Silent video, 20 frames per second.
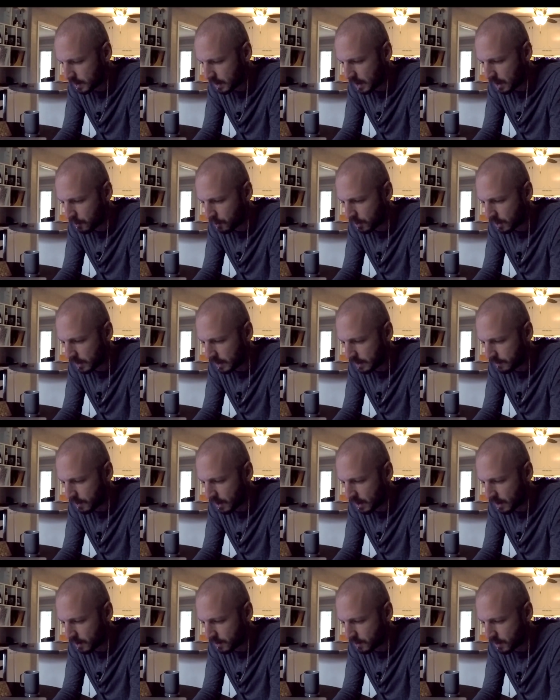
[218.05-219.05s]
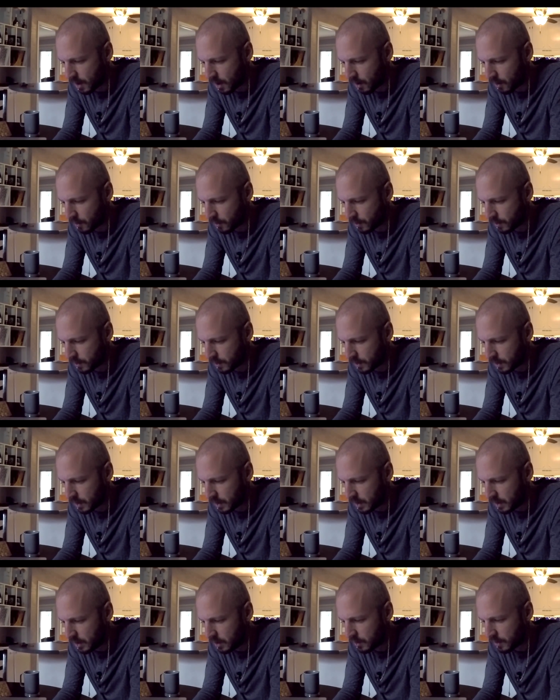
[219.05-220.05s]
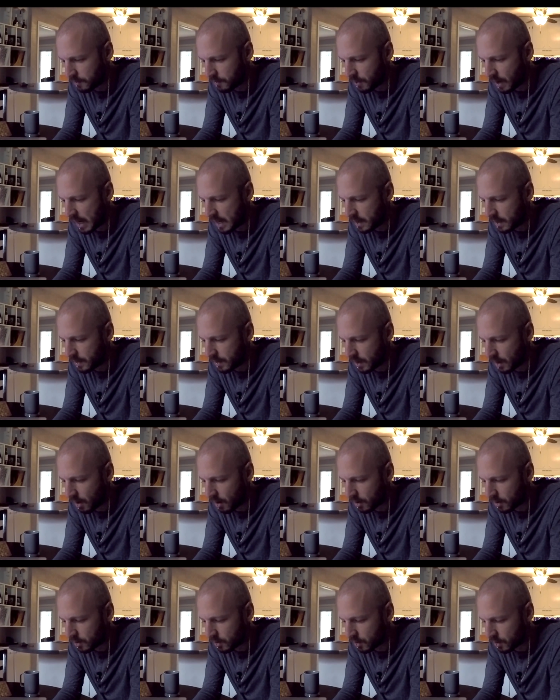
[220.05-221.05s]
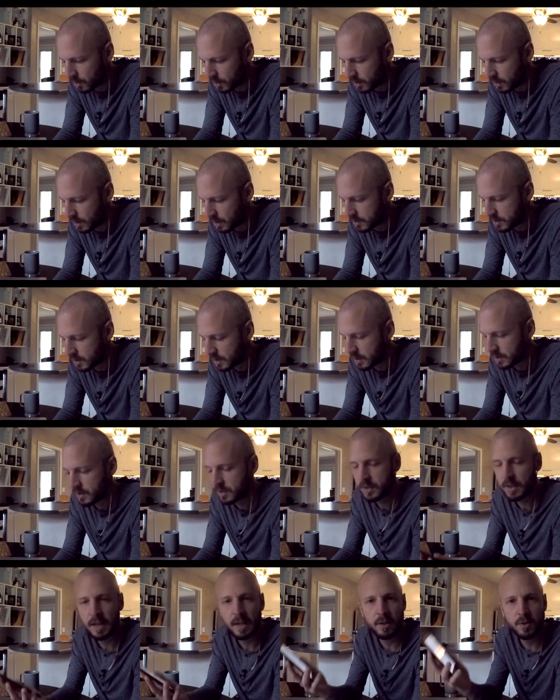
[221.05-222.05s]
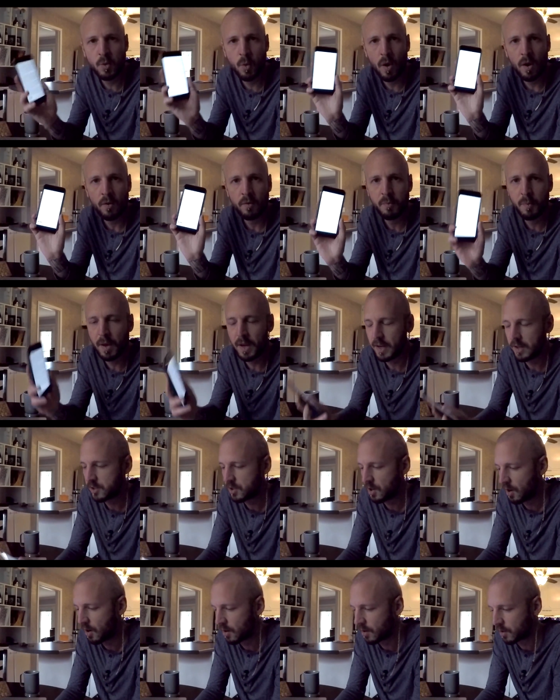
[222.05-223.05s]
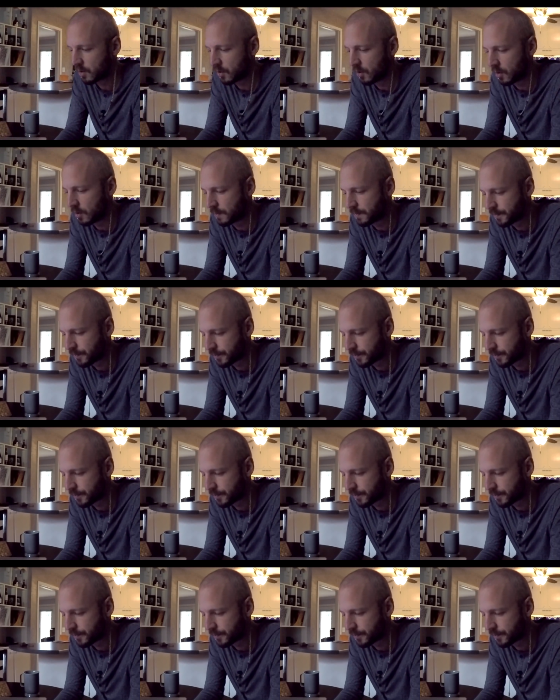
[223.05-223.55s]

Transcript: I want to leave that unknown. You can find it in the article. There's a, this is like a twelve page article.